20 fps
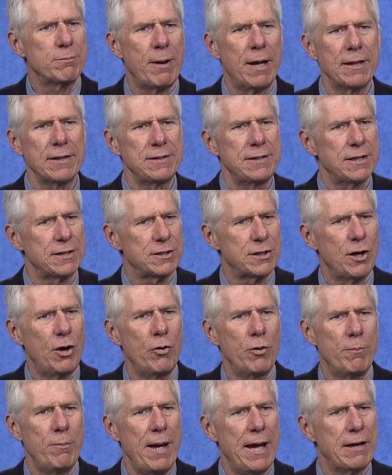politics
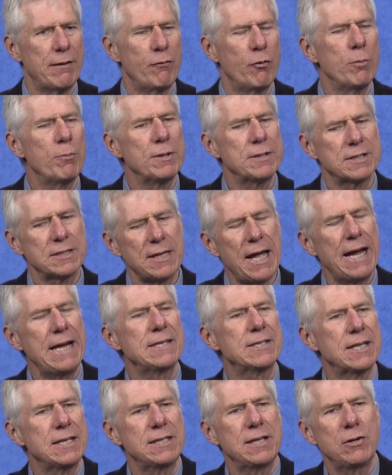go back and forth, but
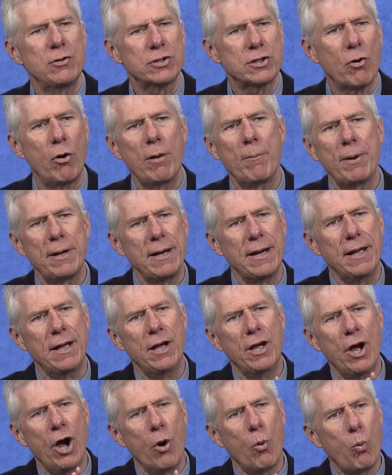science continues going. But
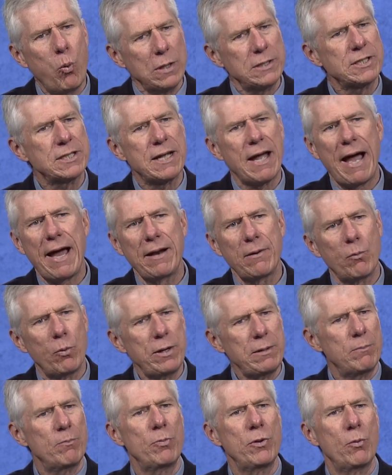
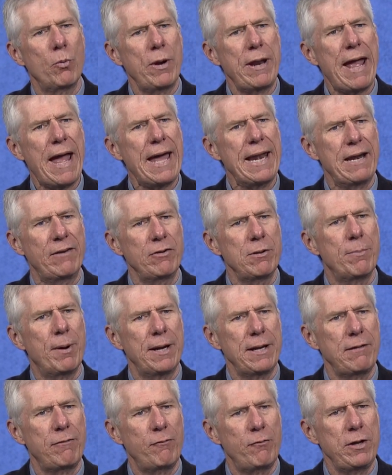what had
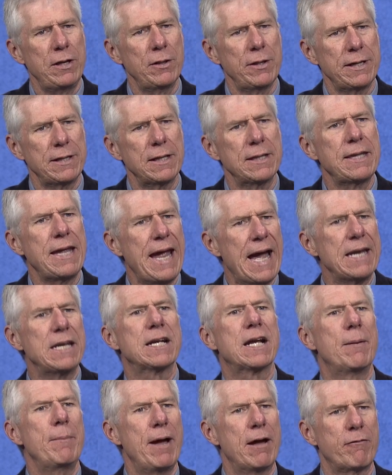everybody feeling that they had to
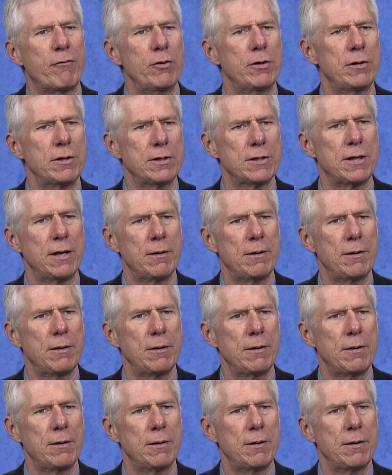come out for